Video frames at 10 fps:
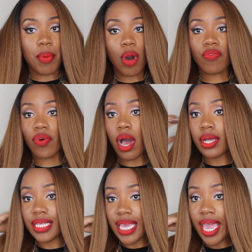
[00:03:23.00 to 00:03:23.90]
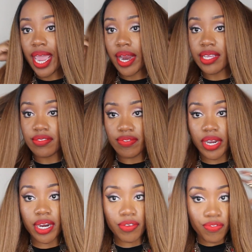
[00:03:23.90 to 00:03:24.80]
Overall, the hair is
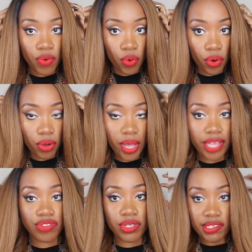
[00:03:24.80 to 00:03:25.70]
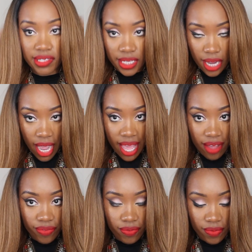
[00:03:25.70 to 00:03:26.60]
very full. As you can see here,
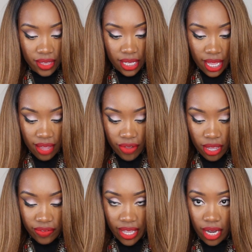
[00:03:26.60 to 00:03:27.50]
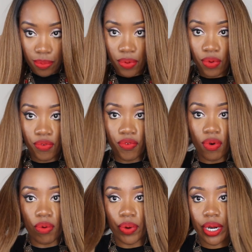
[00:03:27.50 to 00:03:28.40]
I think I have all the hair pulled
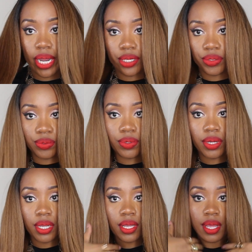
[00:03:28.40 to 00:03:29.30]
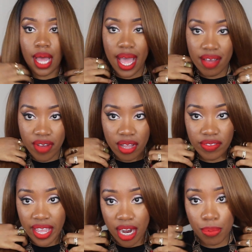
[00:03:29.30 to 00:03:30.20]
forward. I do. I have all
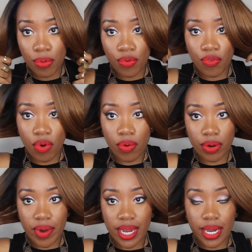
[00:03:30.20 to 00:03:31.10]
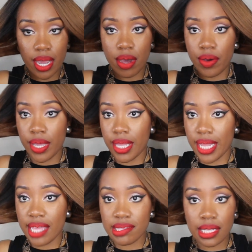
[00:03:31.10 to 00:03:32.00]
the hair pulled forward right now, and
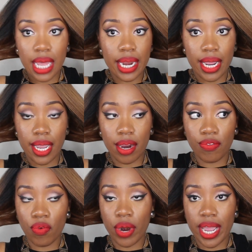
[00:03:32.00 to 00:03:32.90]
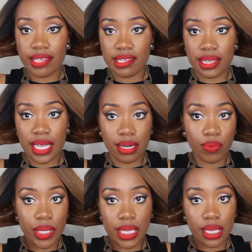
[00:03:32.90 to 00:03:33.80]
that's a lot of hair for a
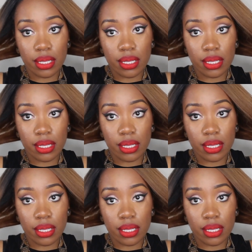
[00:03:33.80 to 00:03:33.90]
synthetic wig.